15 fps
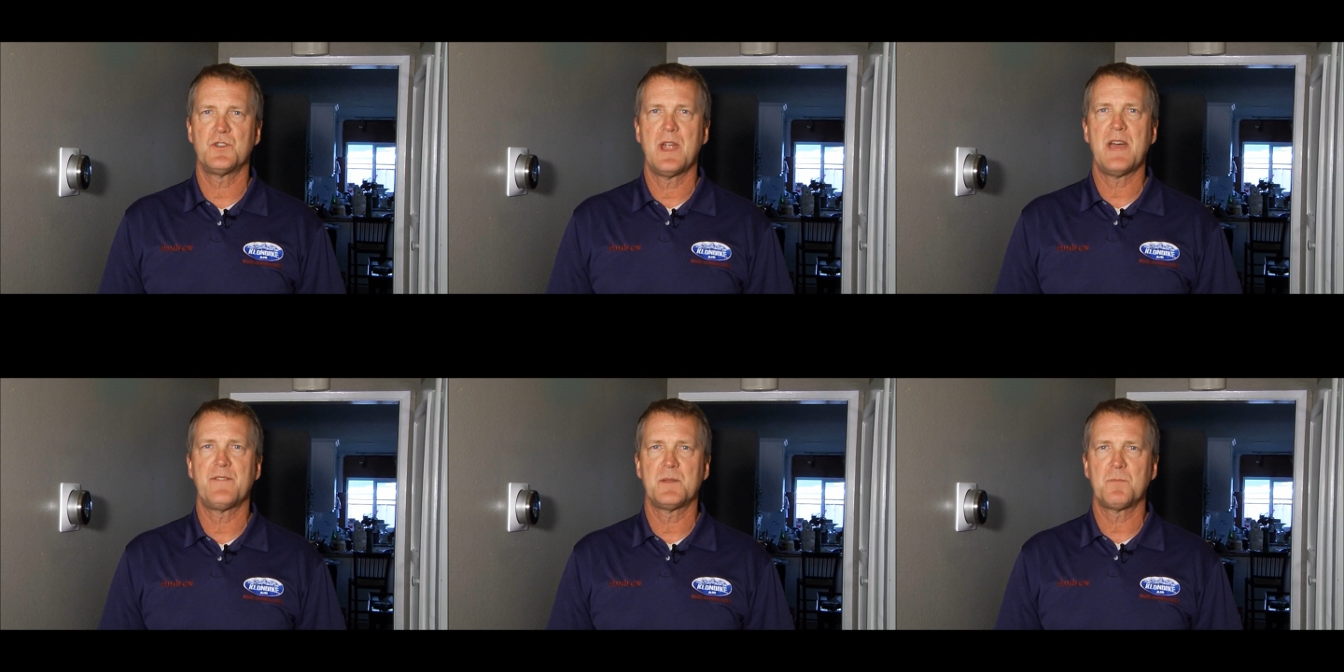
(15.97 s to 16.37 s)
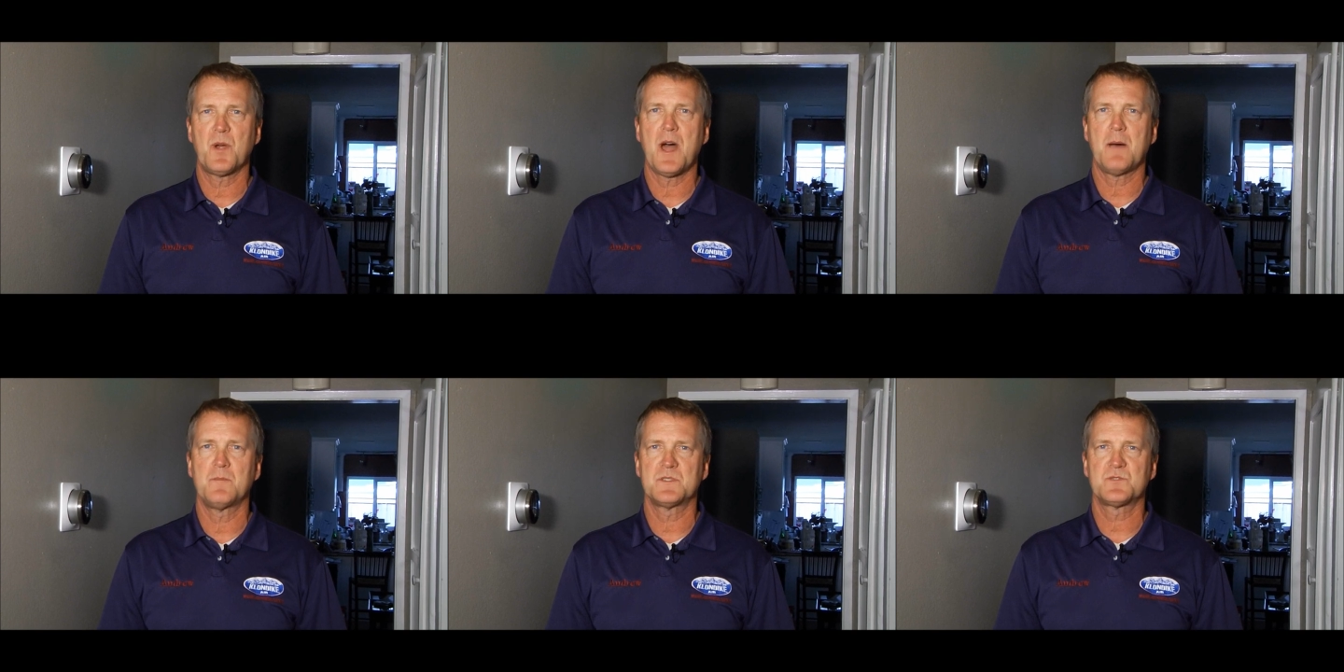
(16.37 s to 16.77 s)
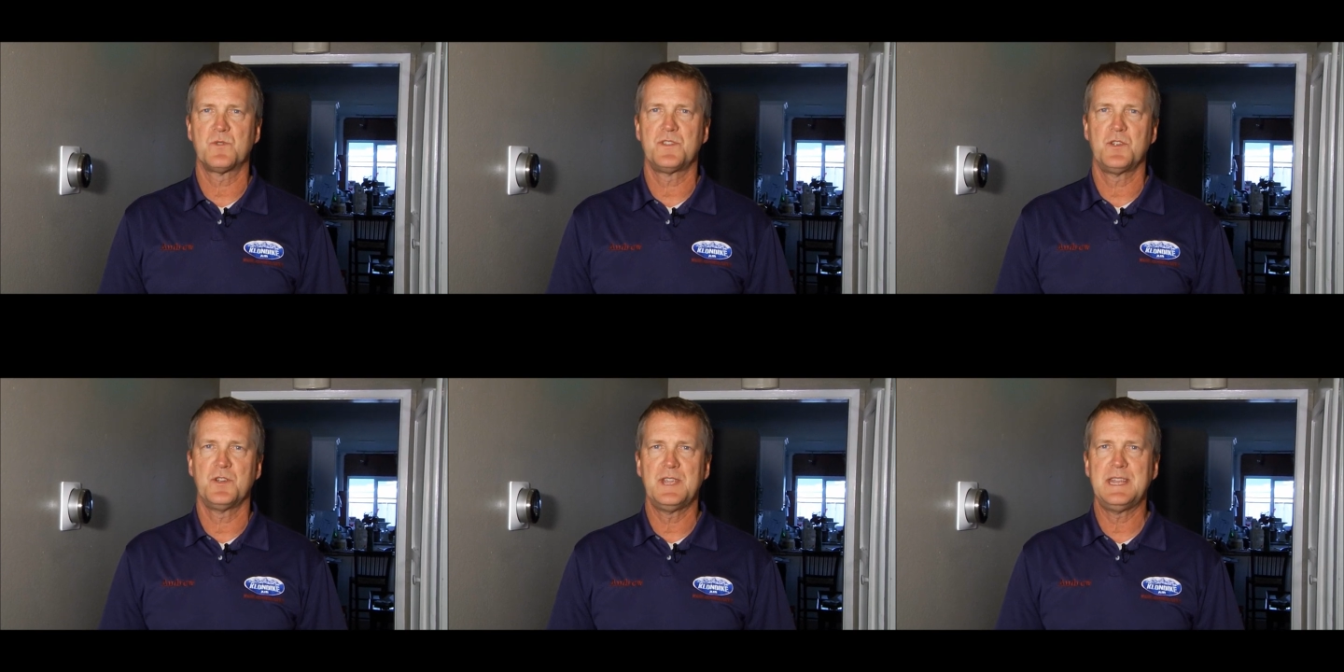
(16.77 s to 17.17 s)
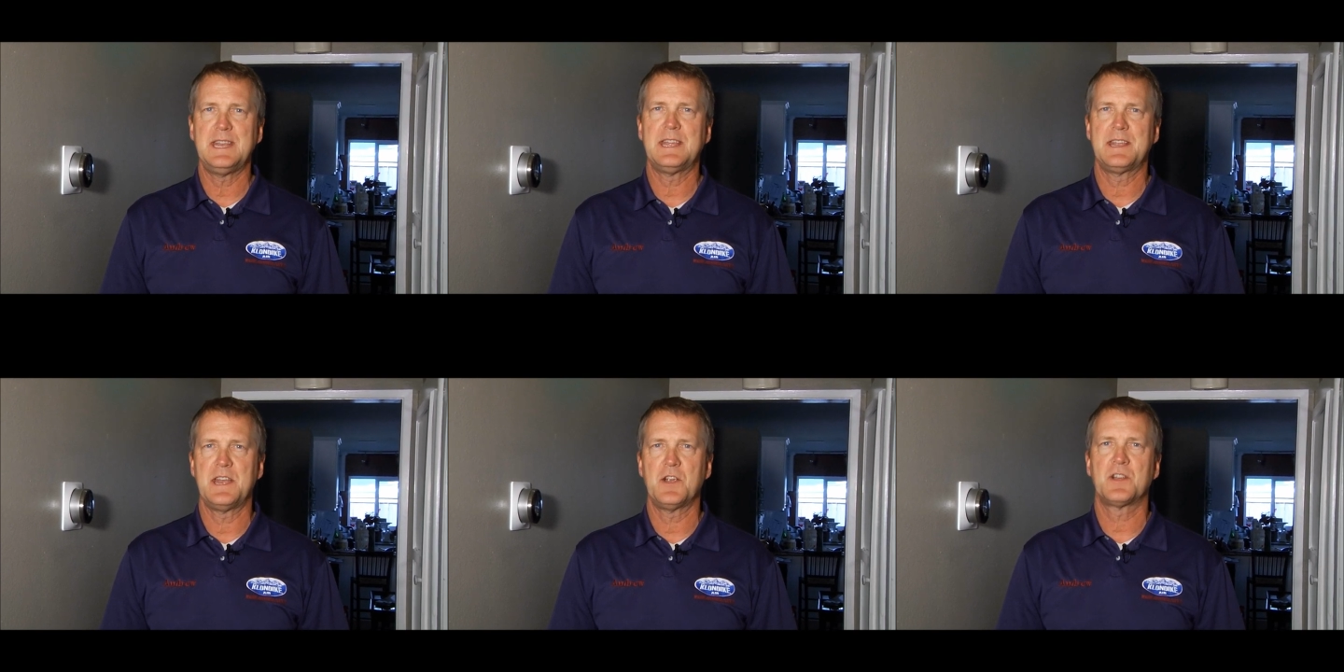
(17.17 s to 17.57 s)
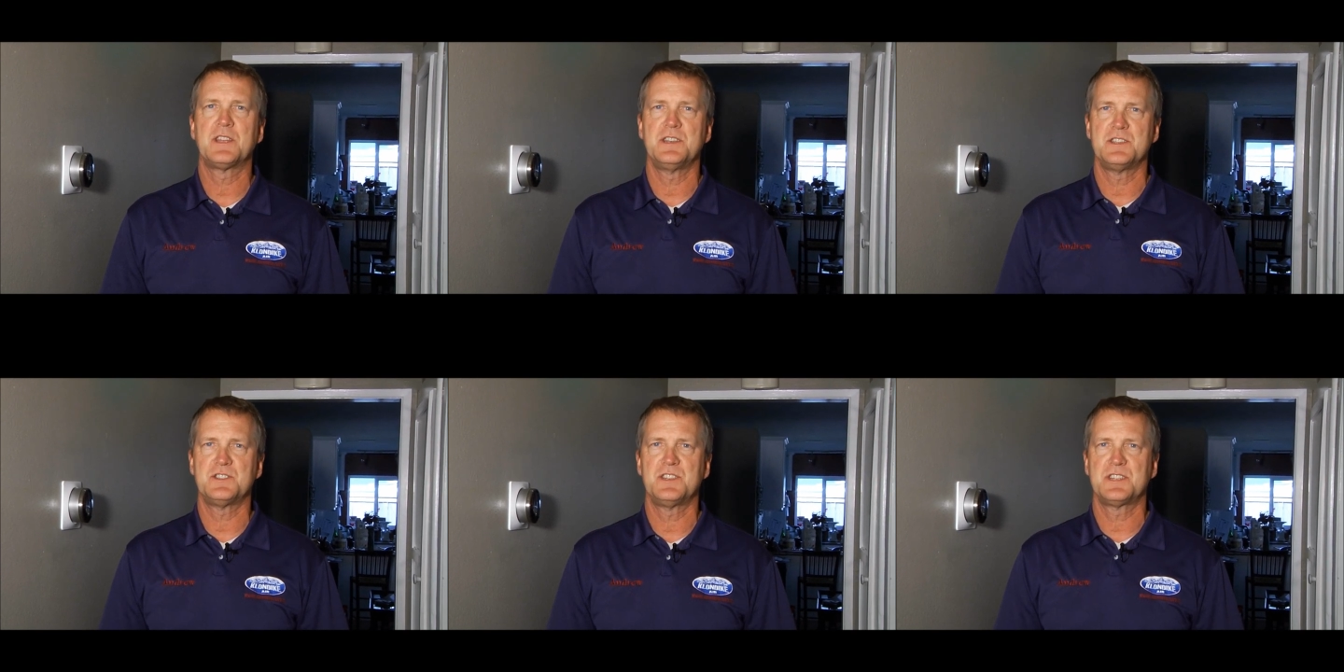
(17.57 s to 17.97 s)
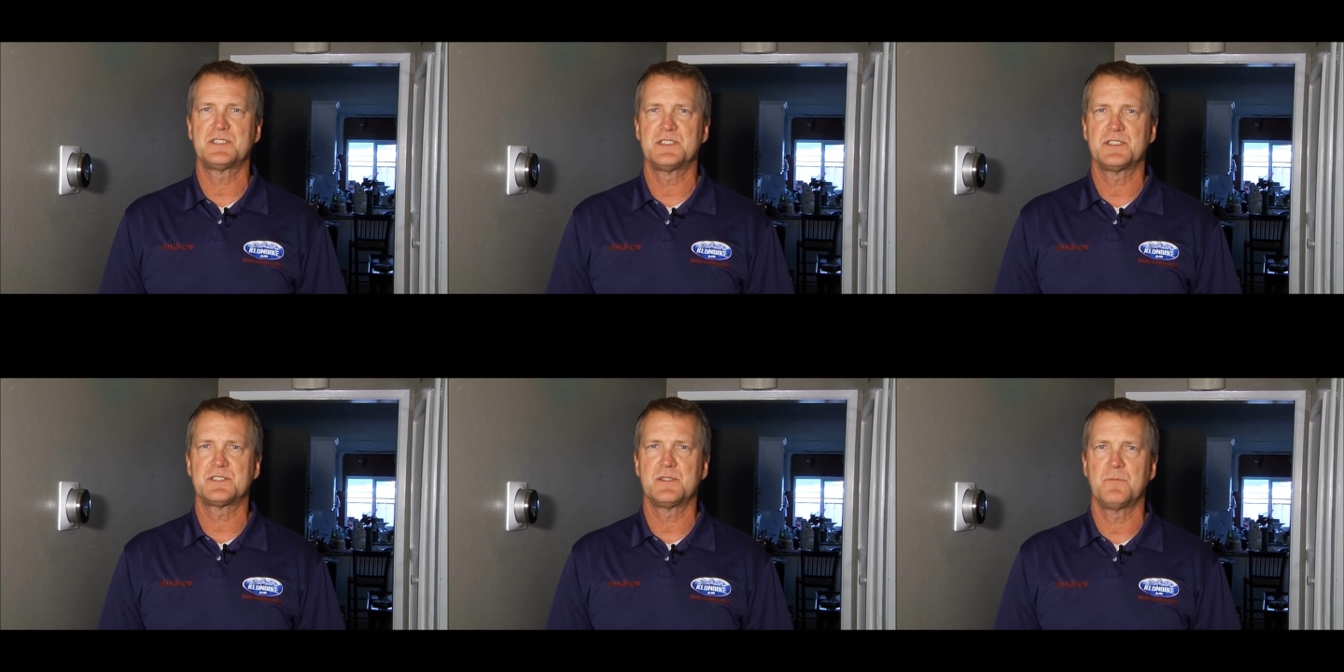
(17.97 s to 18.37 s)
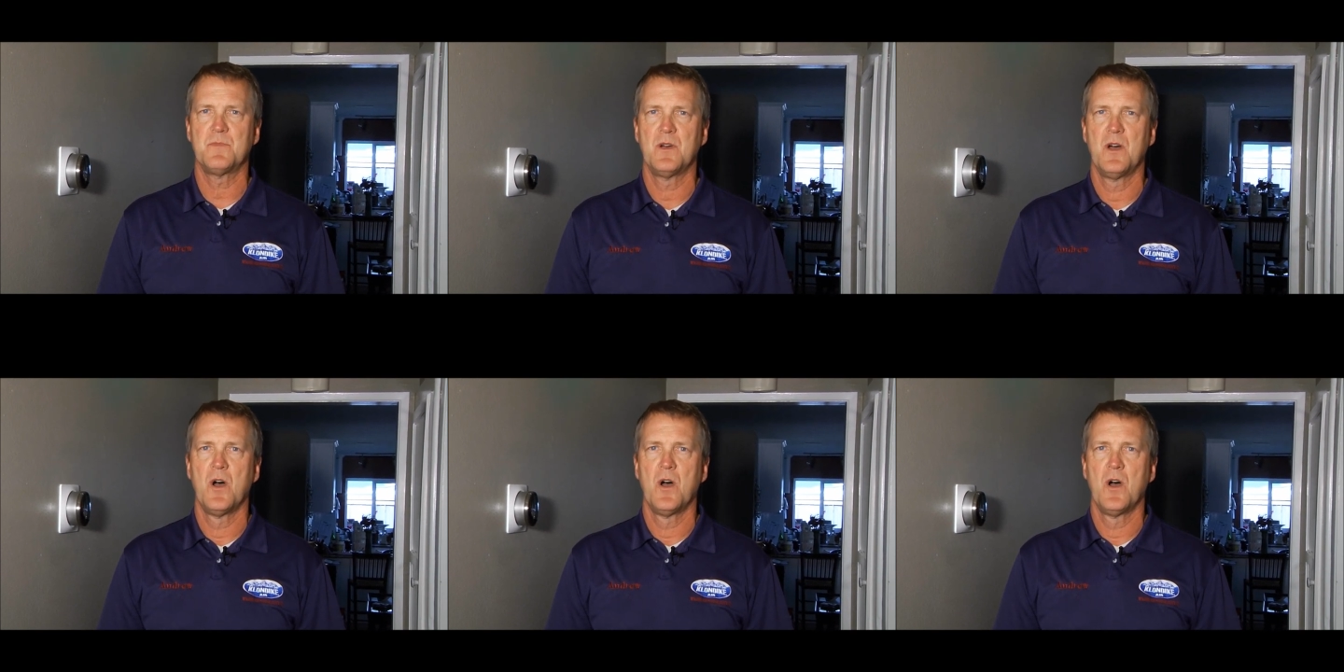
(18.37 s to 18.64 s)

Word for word: you're having problems with your heating and air conditioning system,